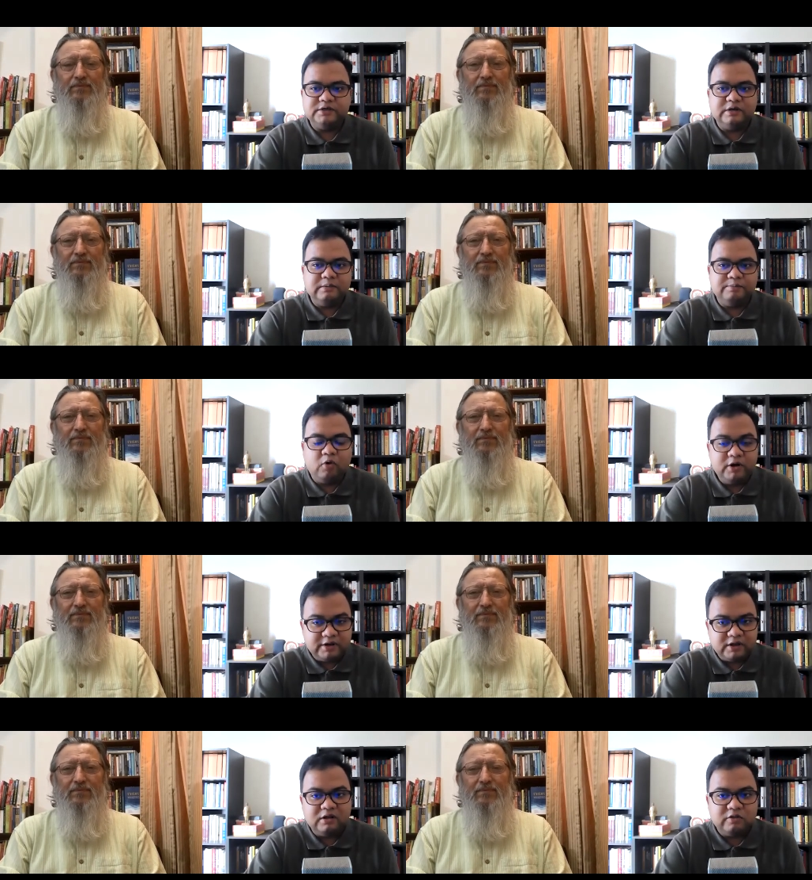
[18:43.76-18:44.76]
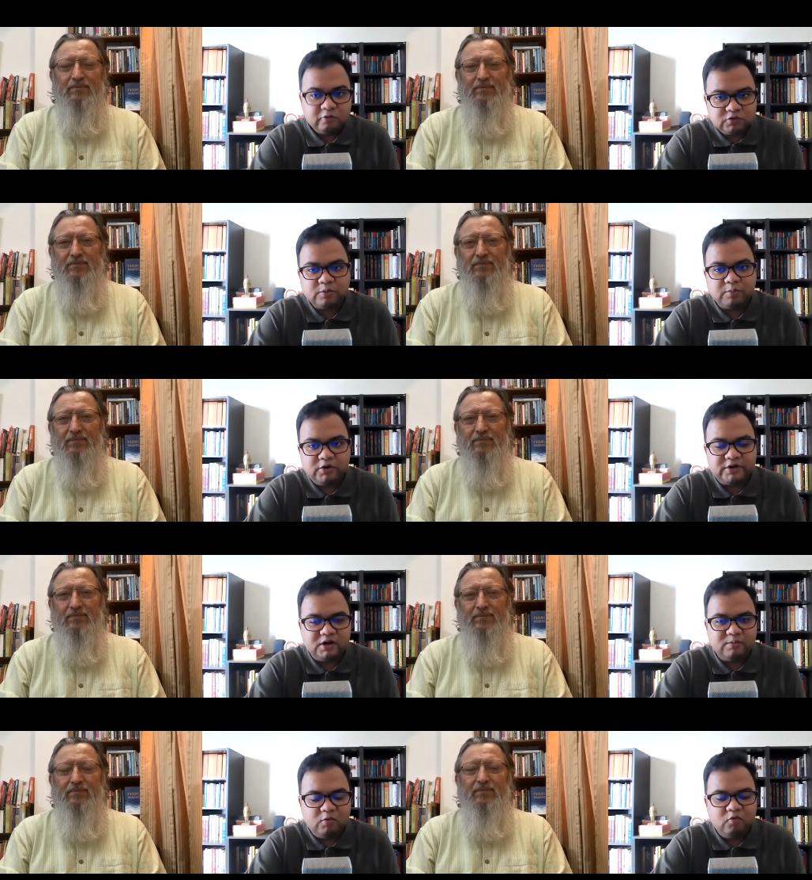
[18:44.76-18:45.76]
Speaker 1: uh, political
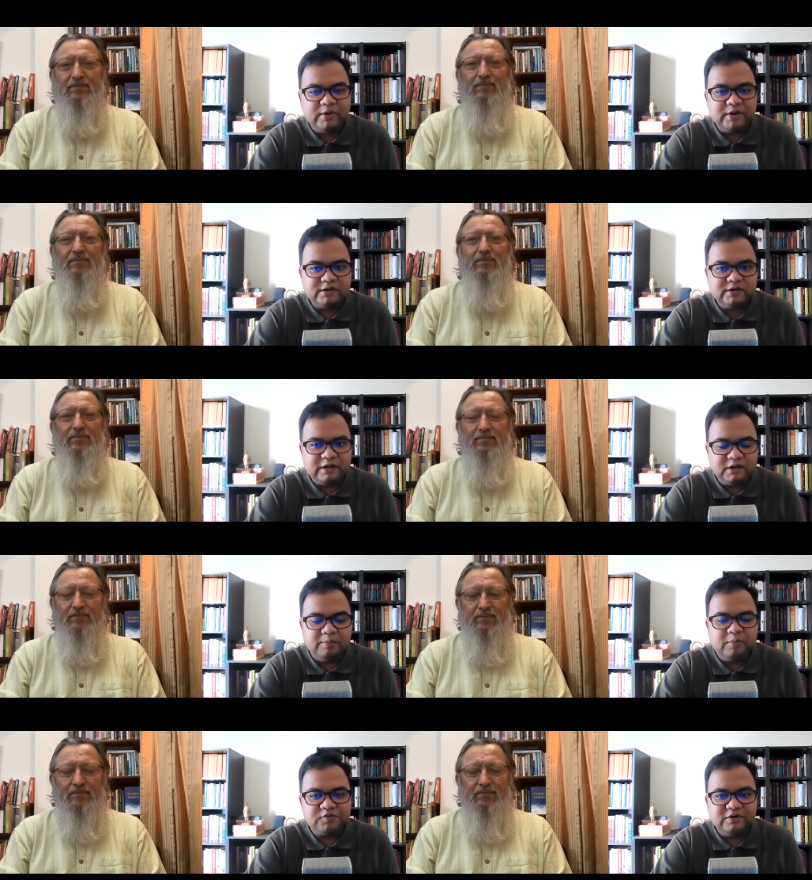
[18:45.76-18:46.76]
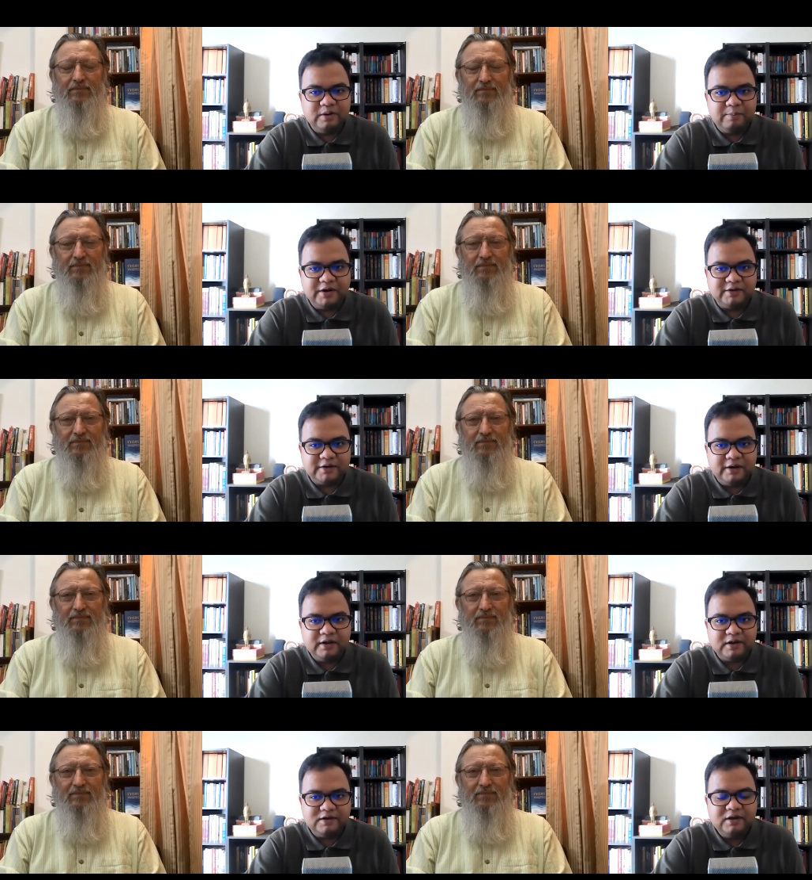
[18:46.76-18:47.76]
socio-political movement in the post-independent
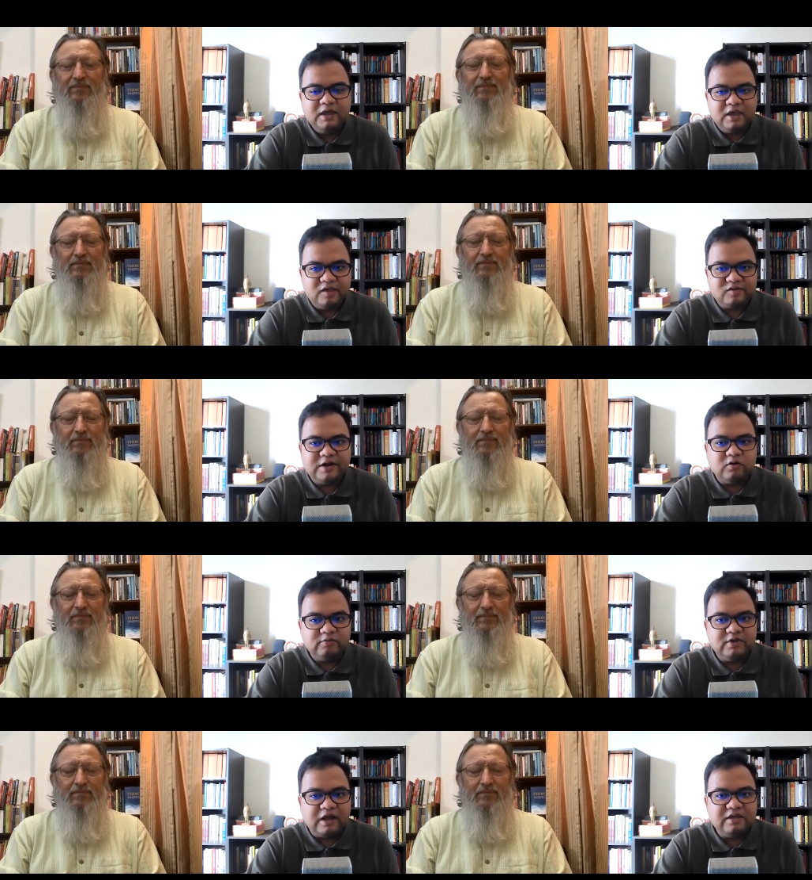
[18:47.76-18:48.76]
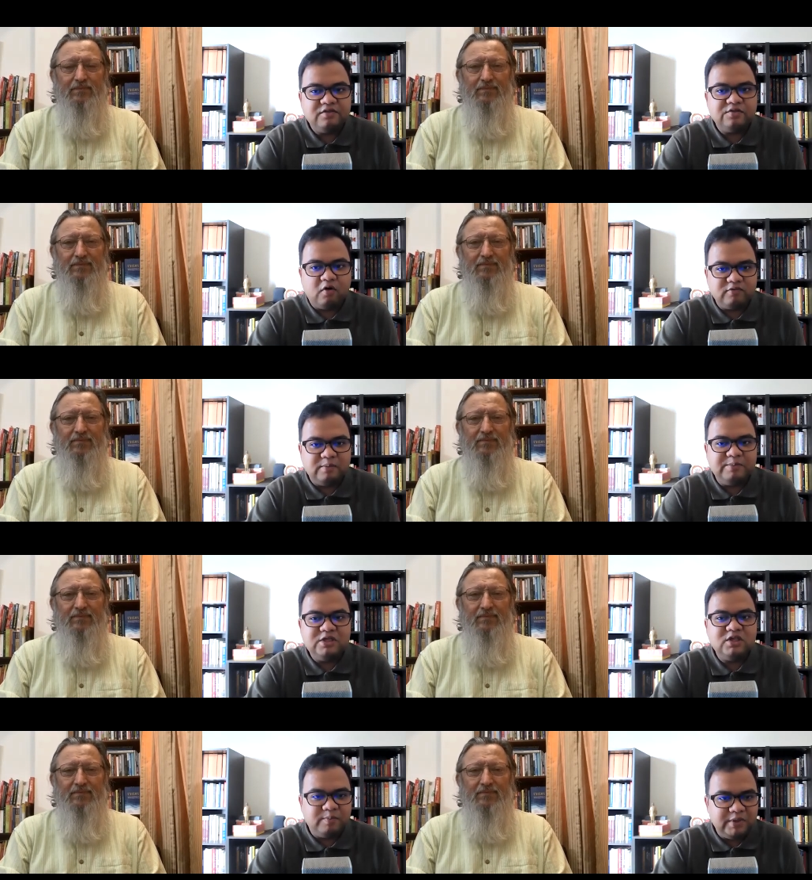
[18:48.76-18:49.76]
india is that of the rise of the
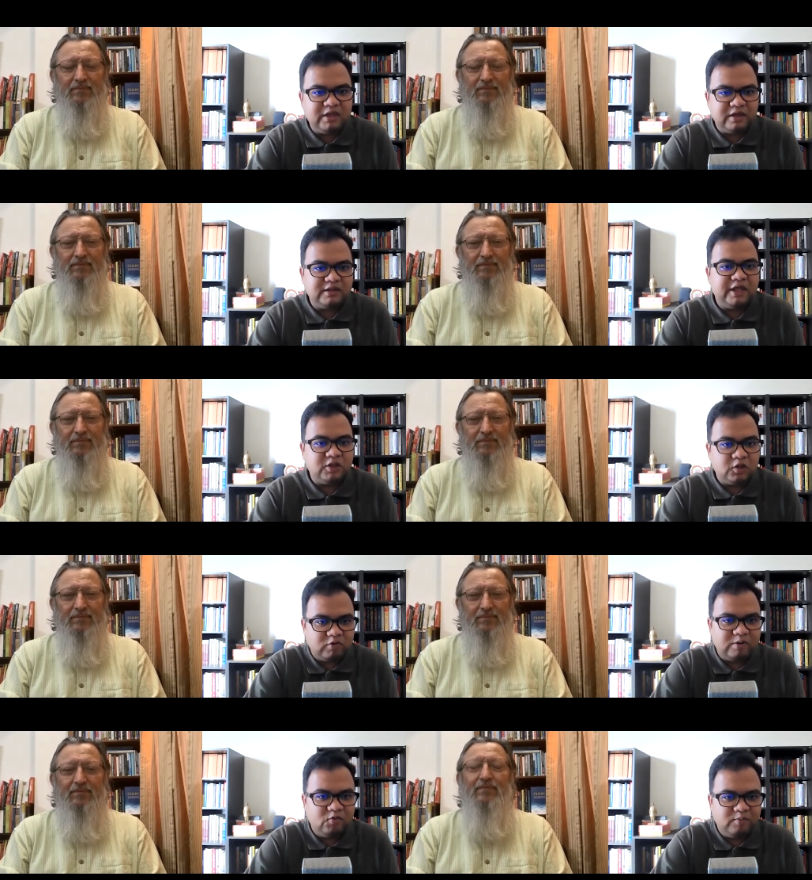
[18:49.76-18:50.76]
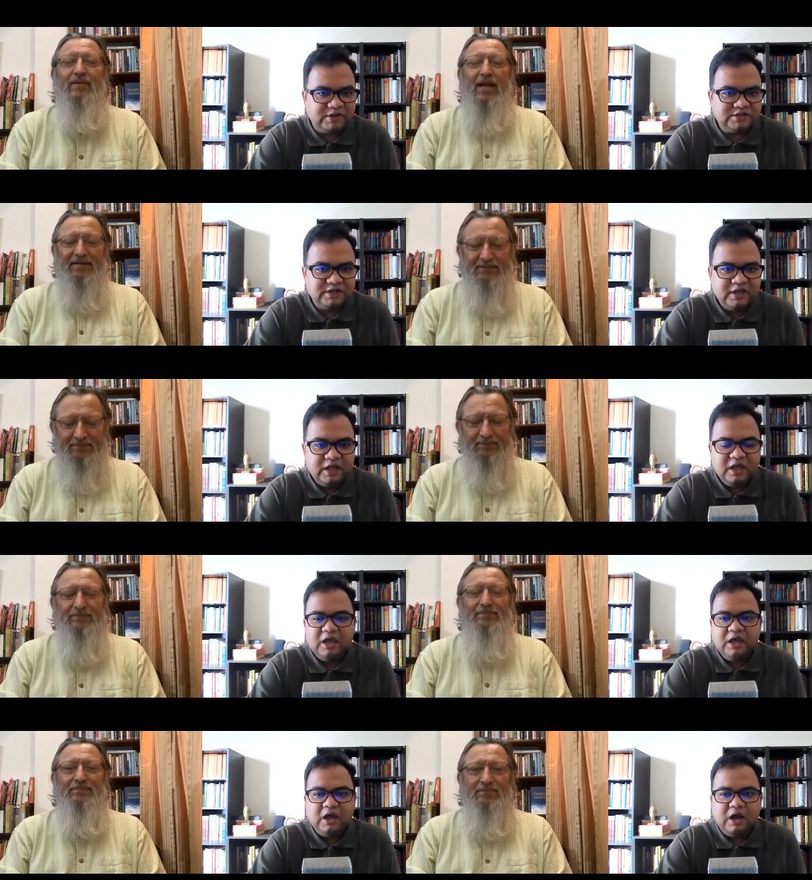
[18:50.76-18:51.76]
bjp and the hindutva movement yeah.
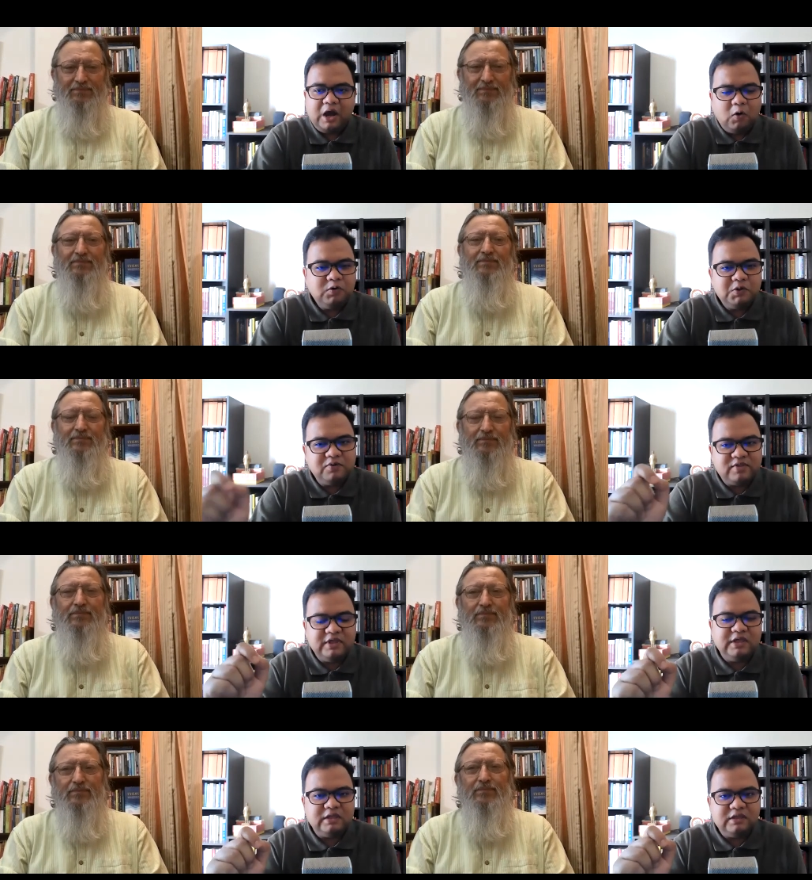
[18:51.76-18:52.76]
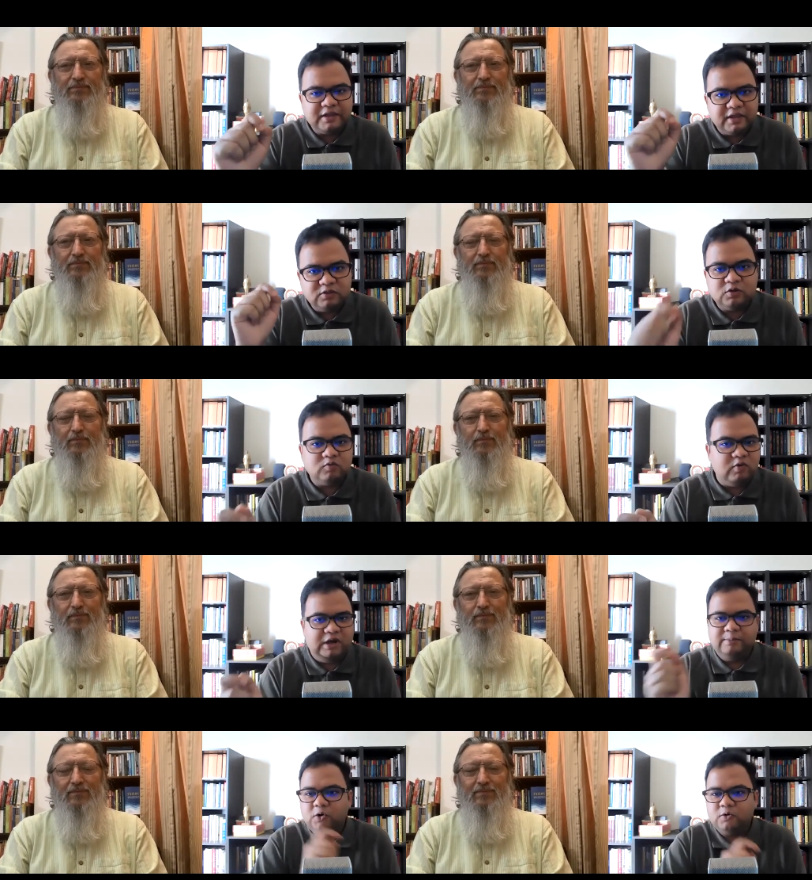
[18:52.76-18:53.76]
how do you see the hindutva
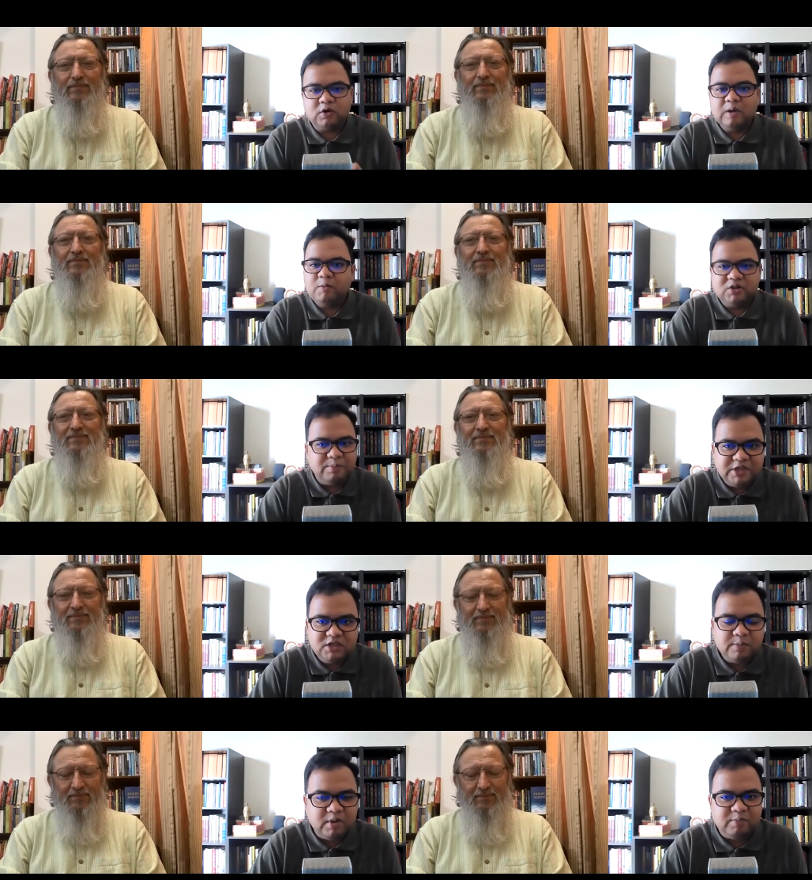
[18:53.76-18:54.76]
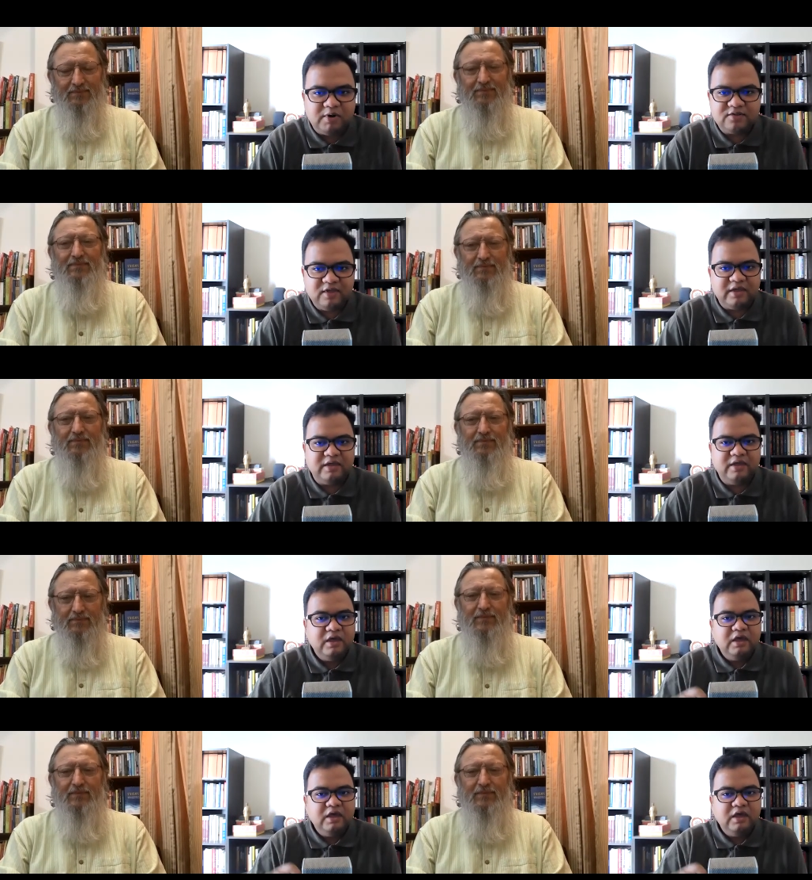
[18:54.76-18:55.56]
i'm not talking about the bjp per se